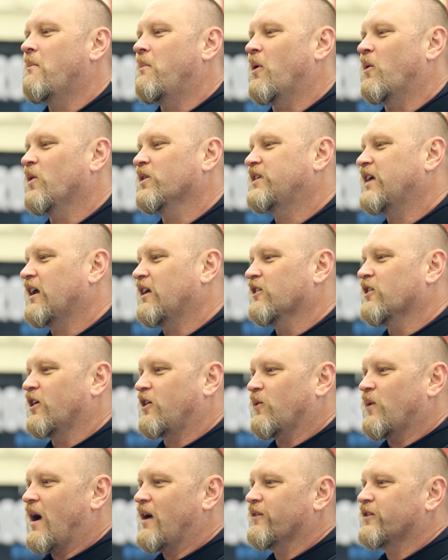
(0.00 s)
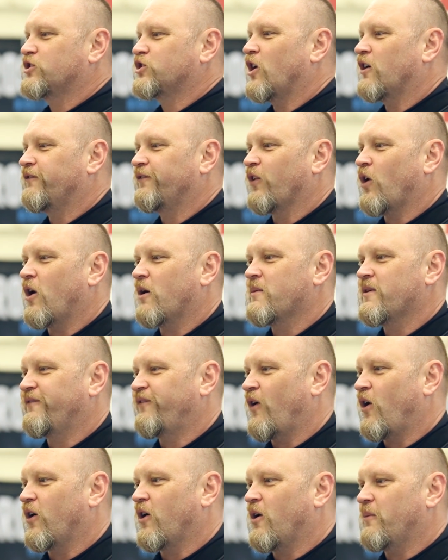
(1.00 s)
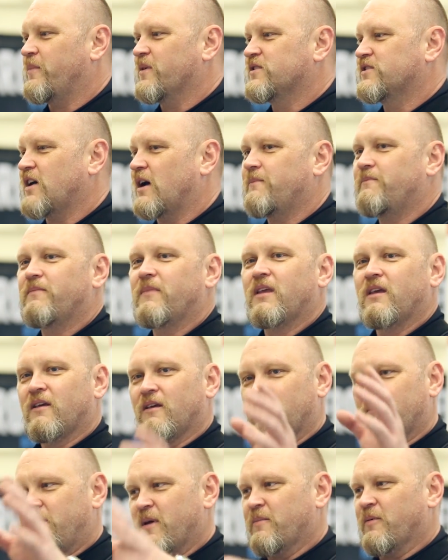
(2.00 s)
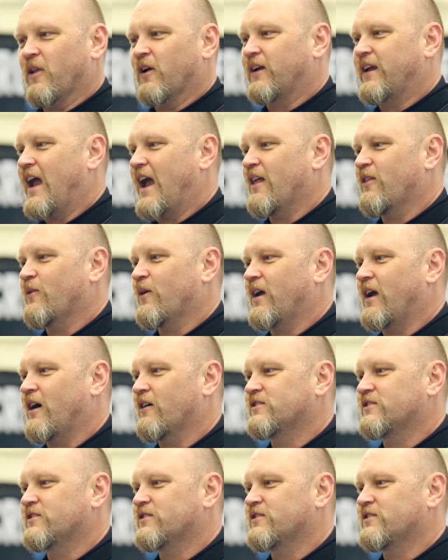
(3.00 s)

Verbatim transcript: But we'll take a look around the show floor before it opens up. People are gathering